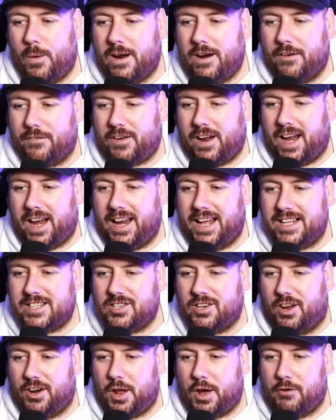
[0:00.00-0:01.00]
where I've
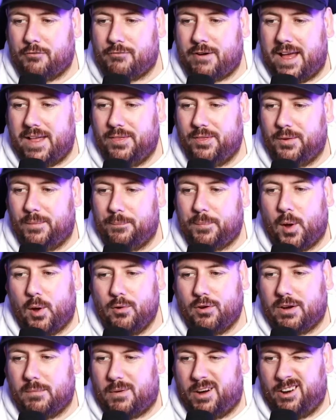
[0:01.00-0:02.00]
clicked on a random
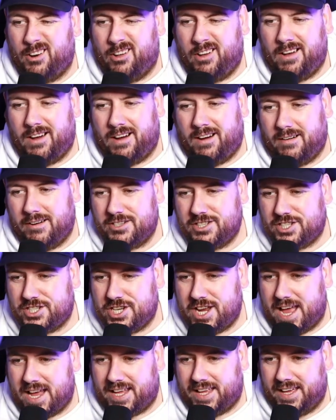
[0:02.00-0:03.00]
Pokemon like, oh, I'll just
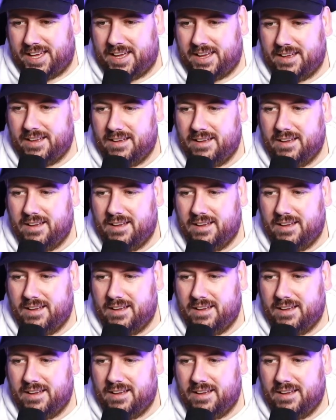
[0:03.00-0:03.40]
check it.